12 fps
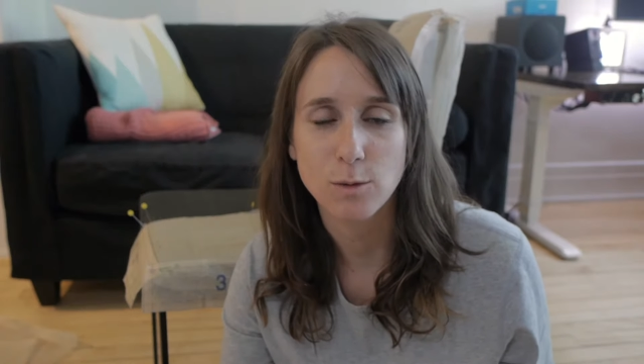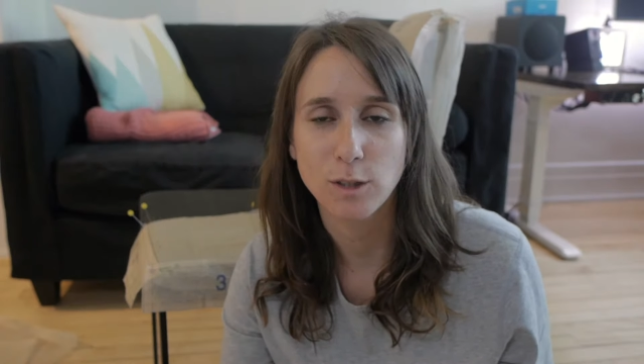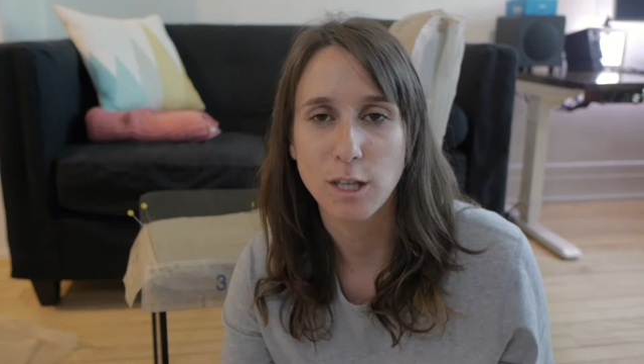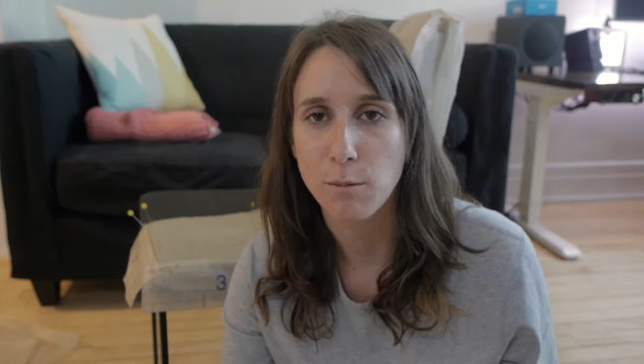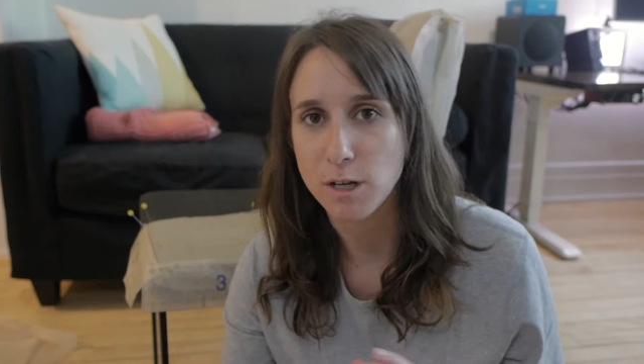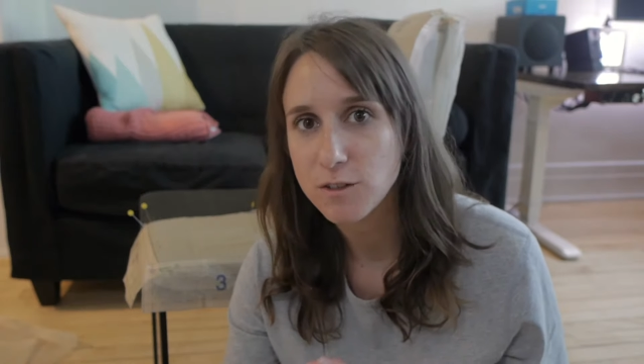
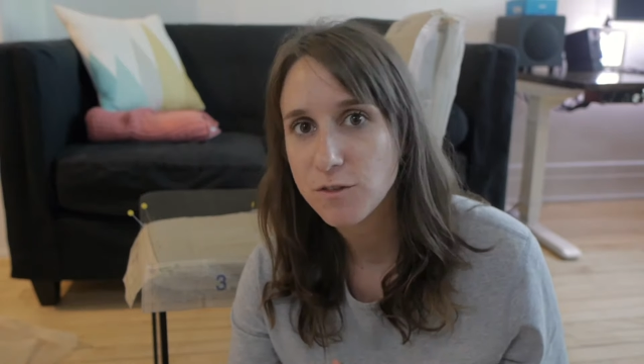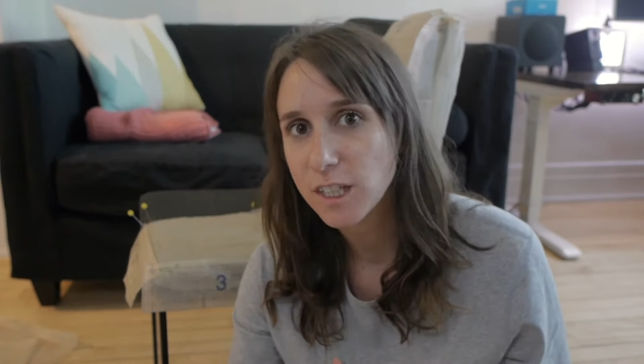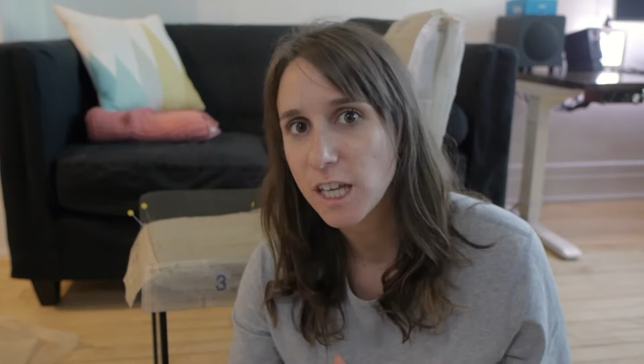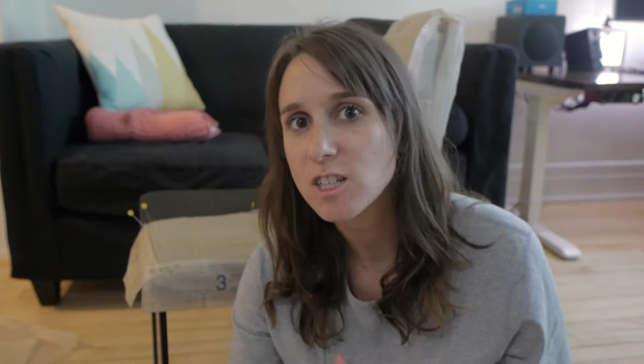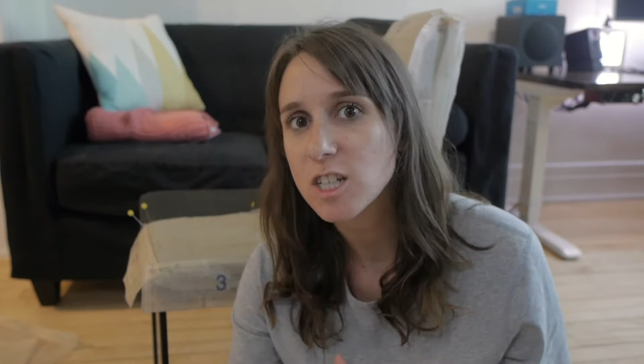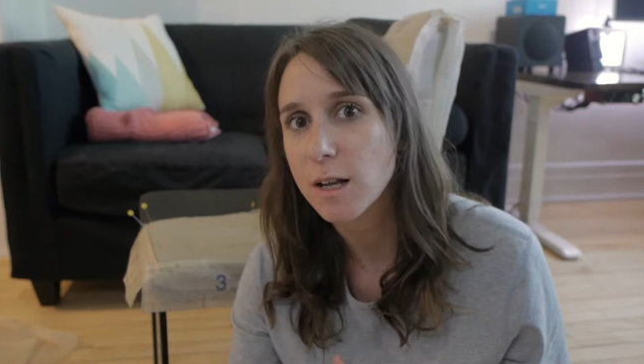with the
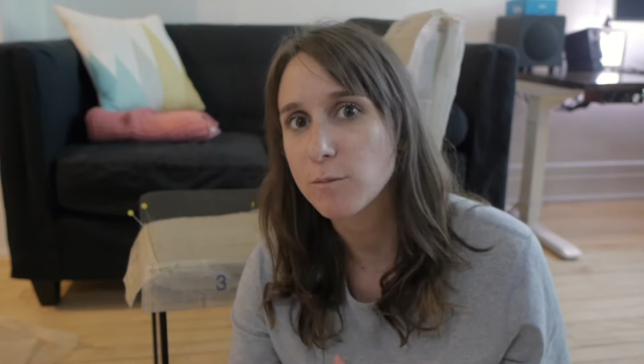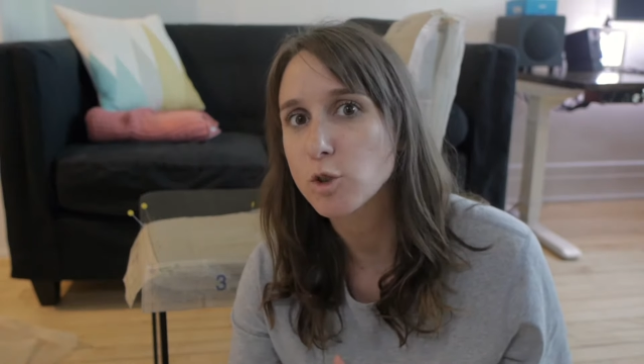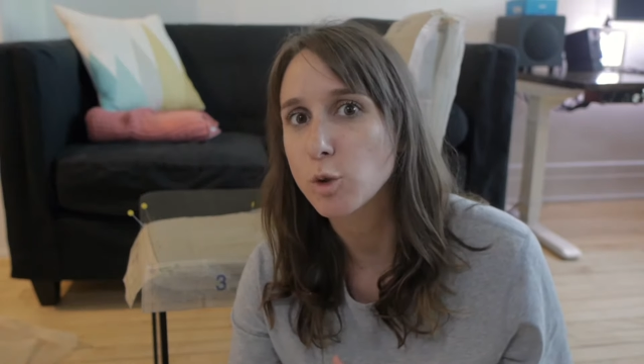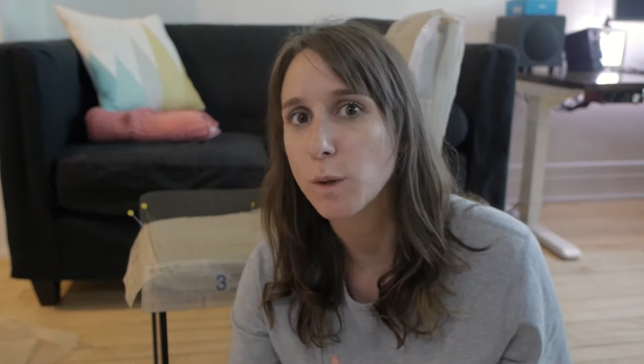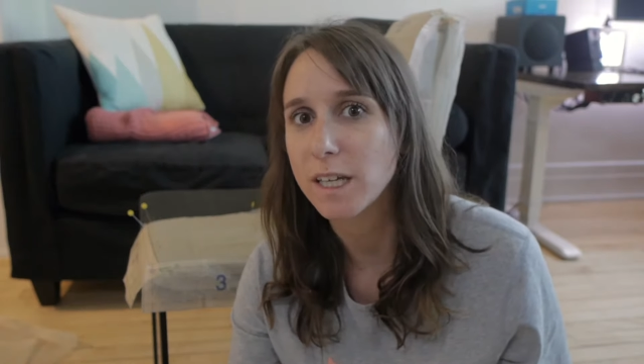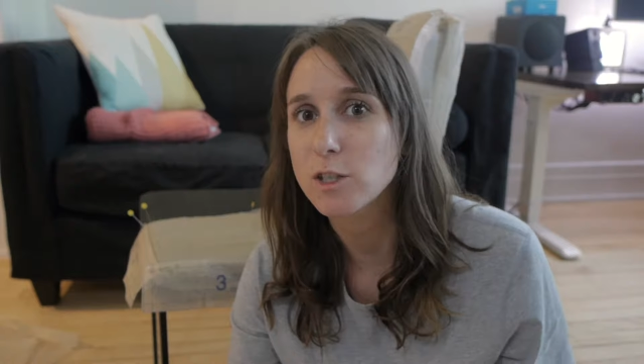modification I'm
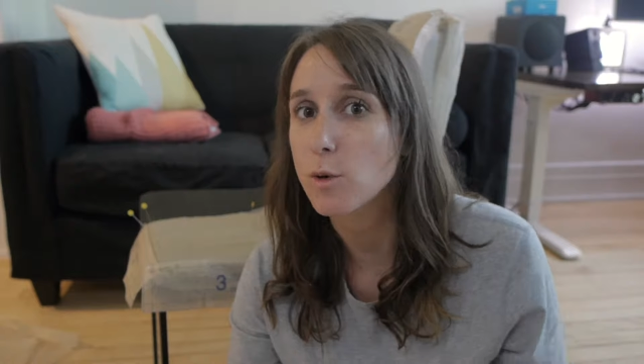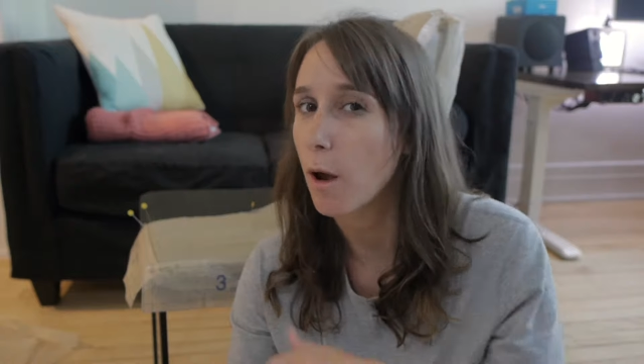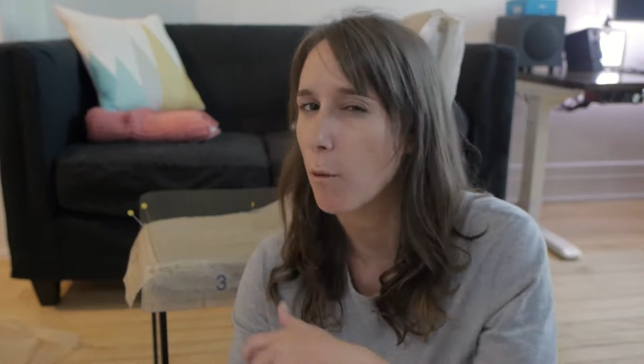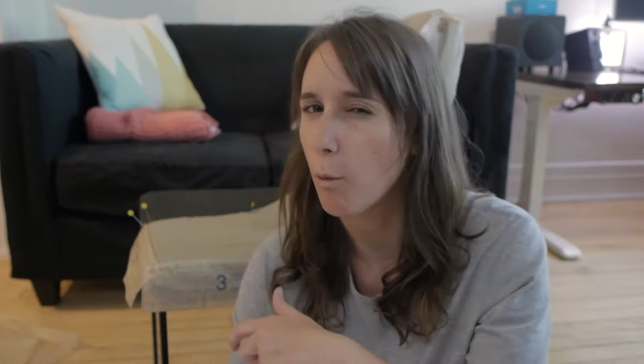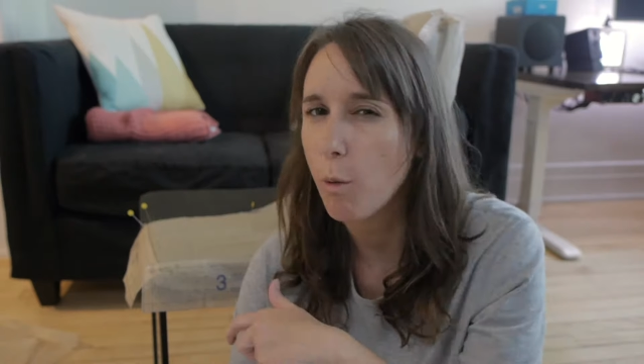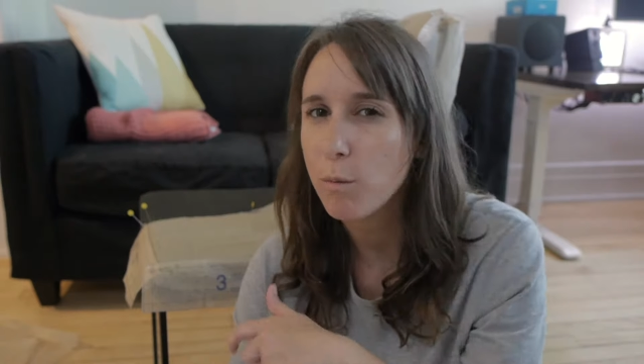doing, so I
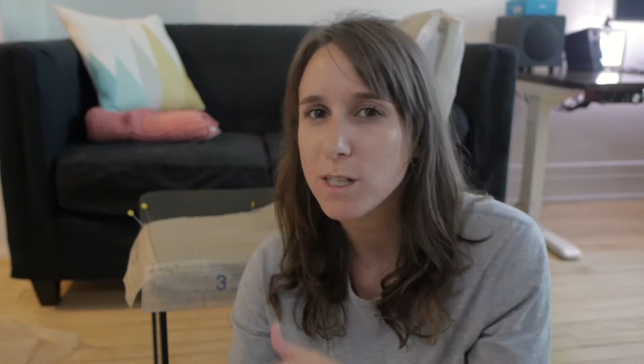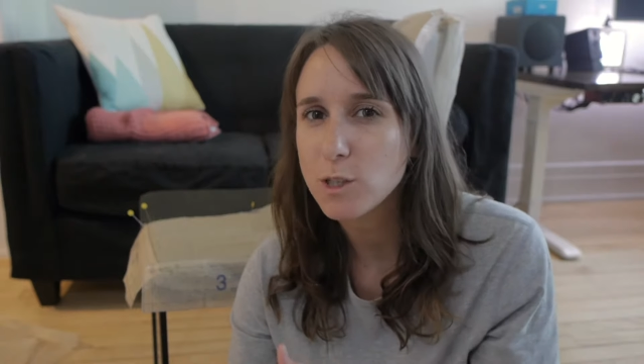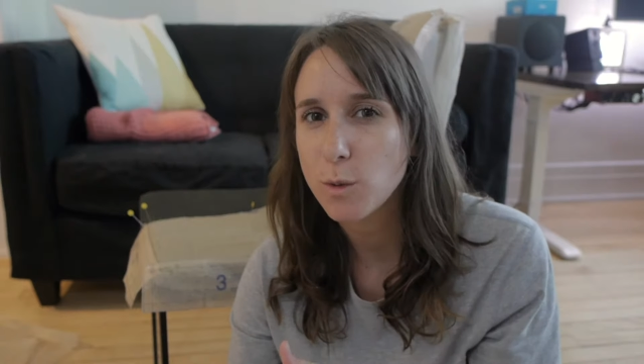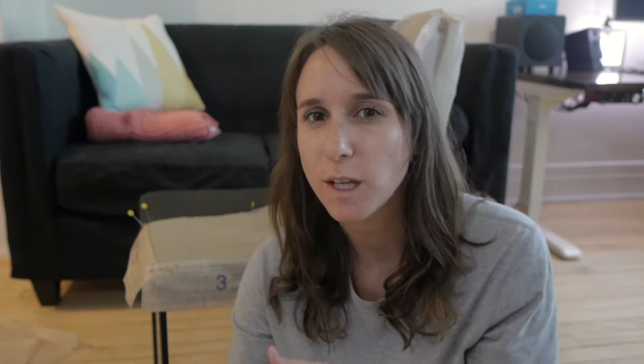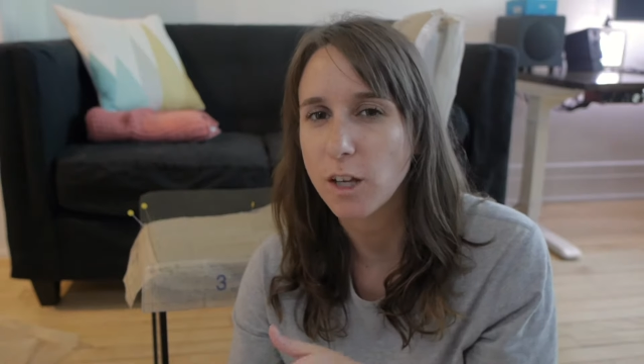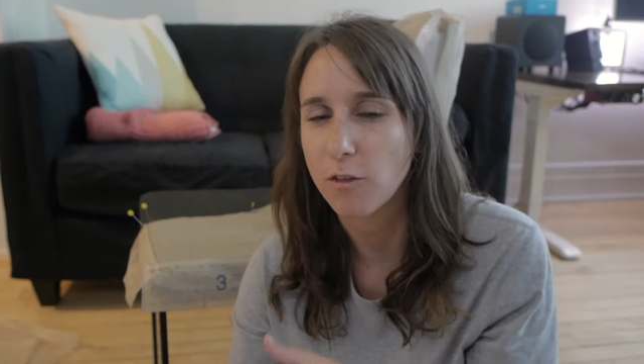won't be
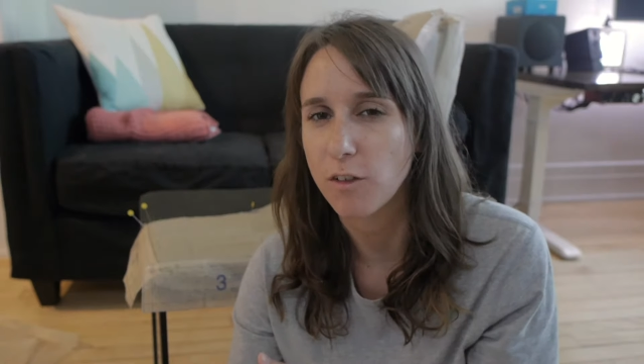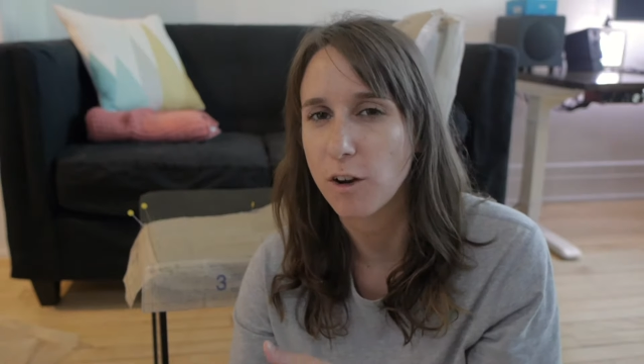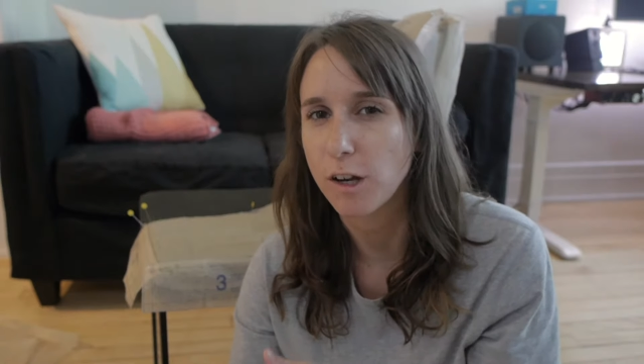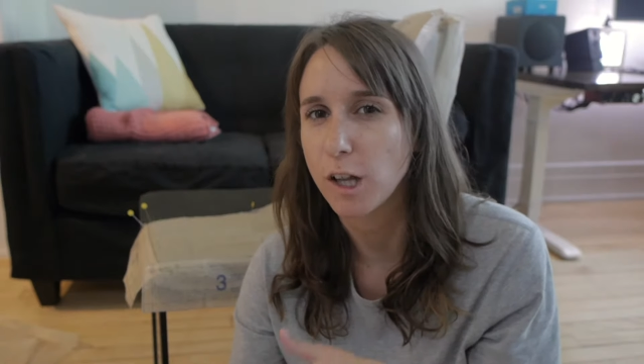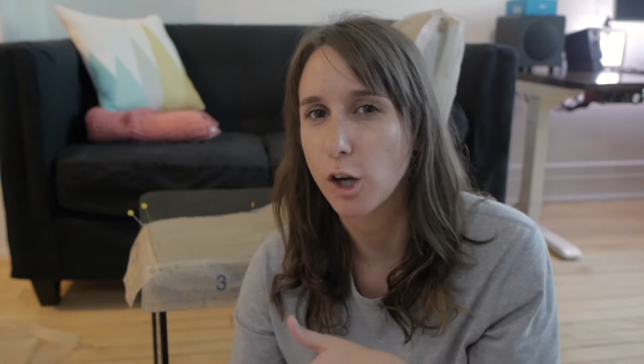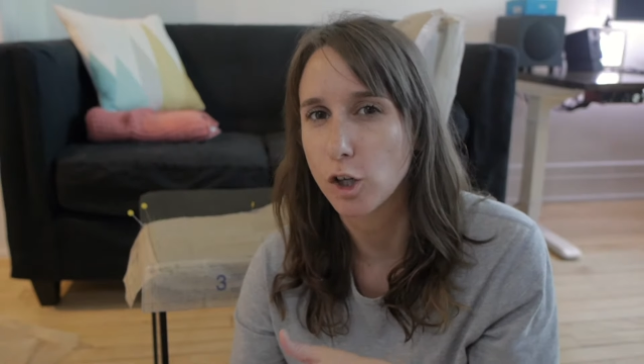doing a
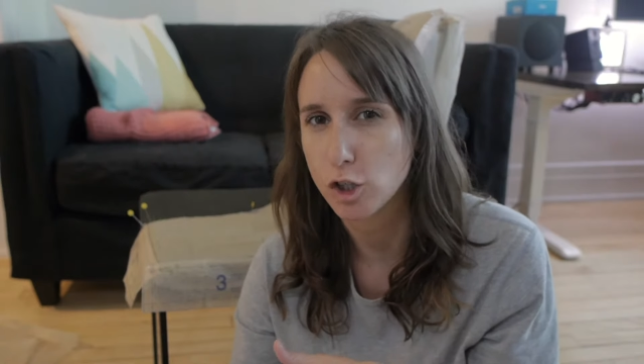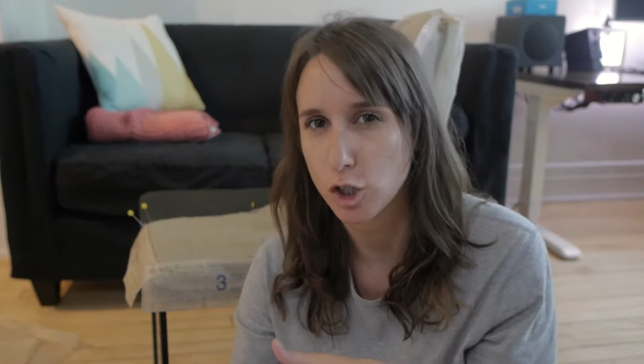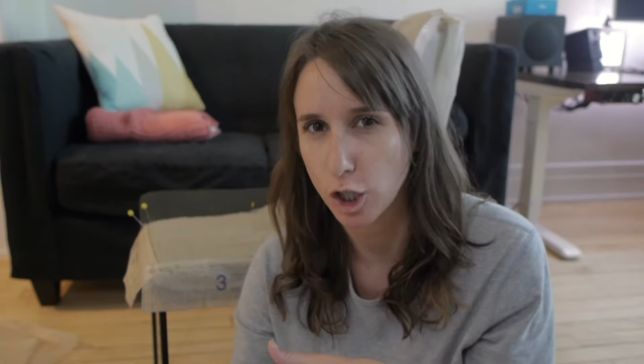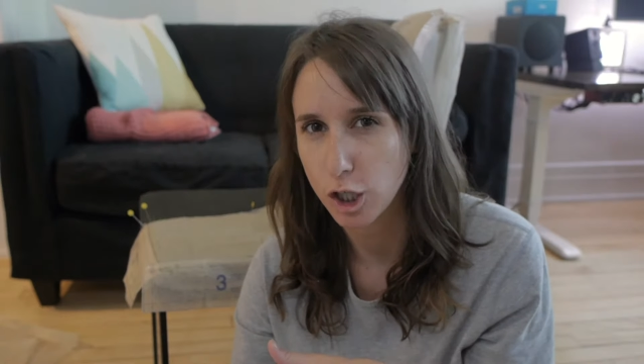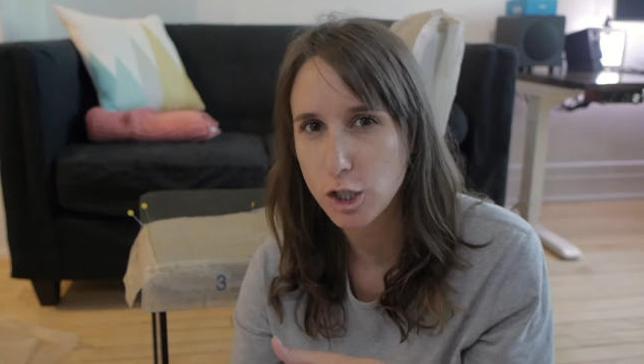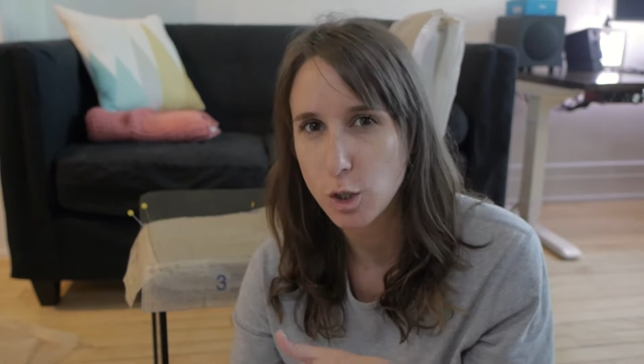very long
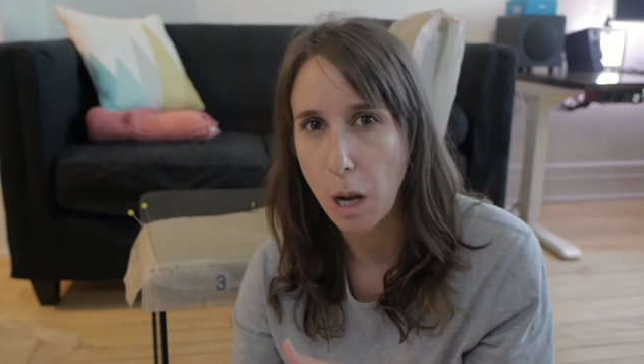skirt,